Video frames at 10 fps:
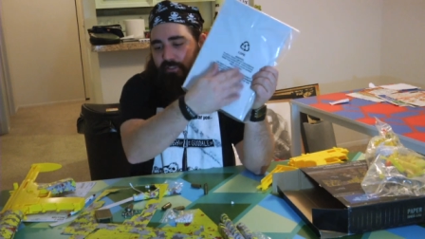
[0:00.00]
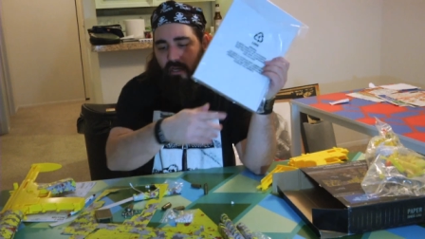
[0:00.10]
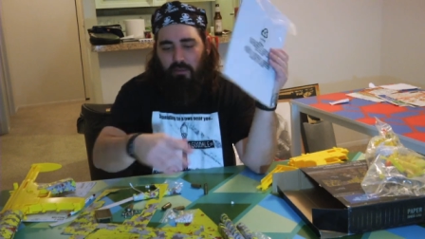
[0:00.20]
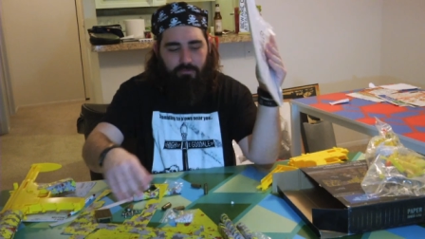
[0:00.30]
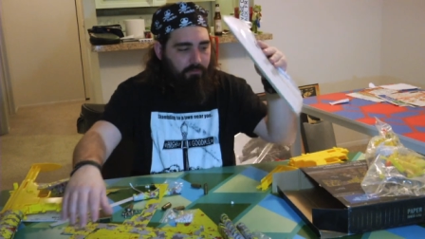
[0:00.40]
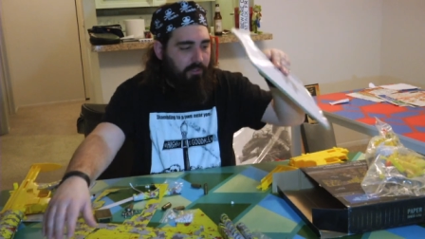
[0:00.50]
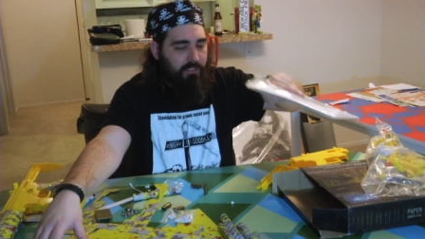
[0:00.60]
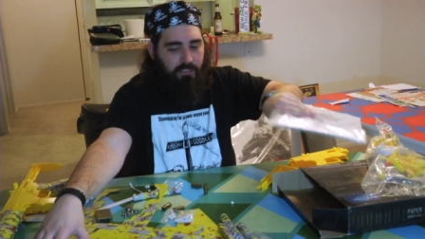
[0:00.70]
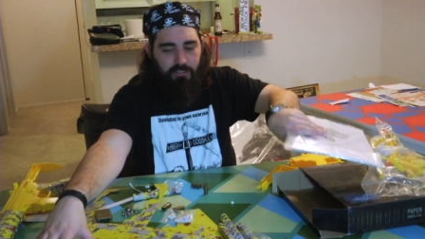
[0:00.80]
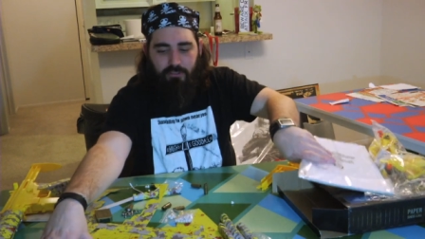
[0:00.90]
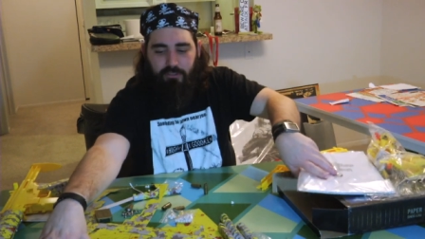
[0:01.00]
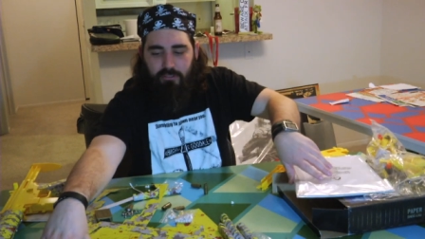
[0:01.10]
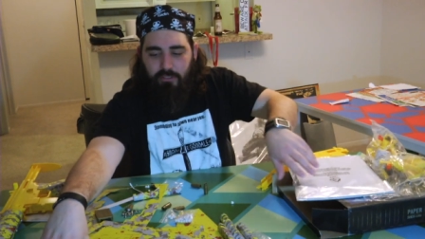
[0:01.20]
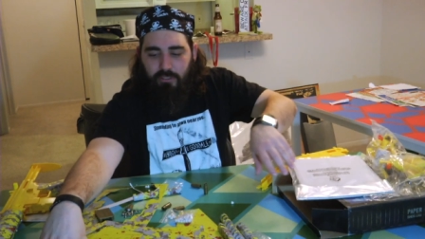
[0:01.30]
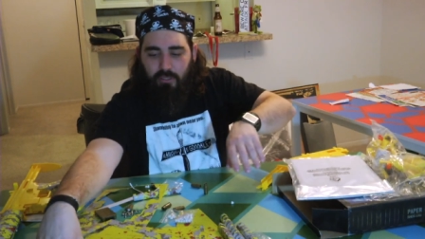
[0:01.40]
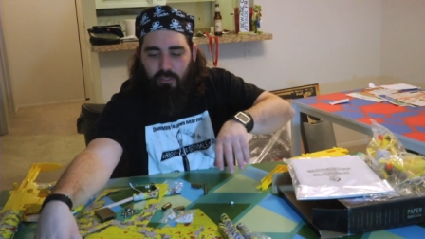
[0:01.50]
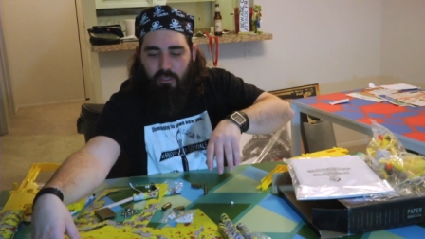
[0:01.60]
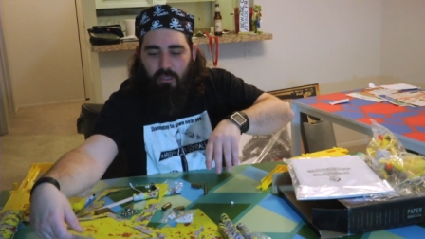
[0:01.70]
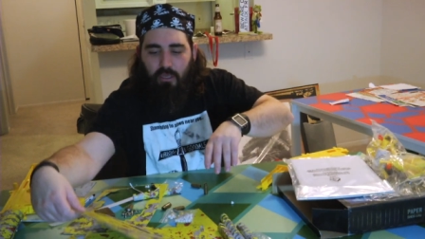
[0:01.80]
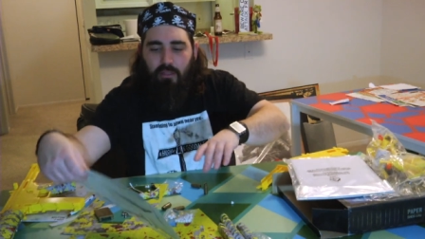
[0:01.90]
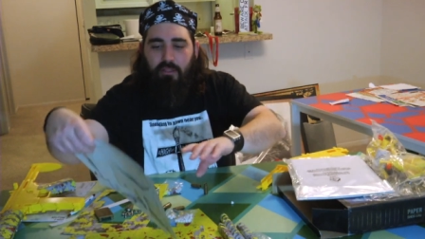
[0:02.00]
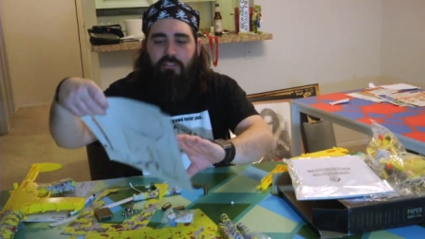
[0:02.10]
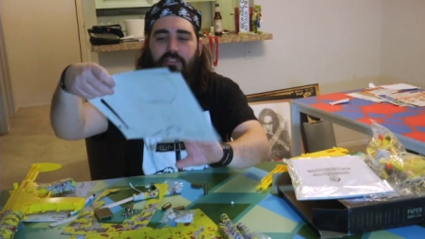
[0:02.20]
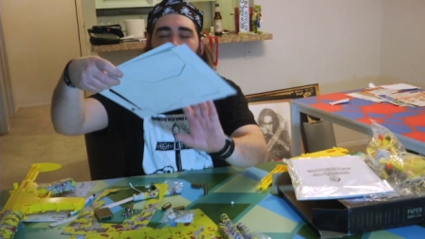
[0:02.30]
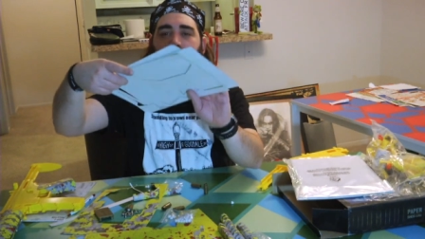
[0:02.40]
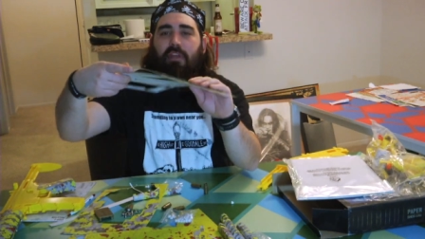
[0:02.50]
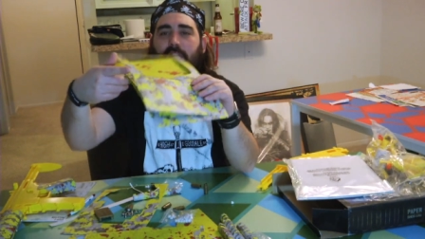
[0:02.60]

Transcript: stuff, which is this stuff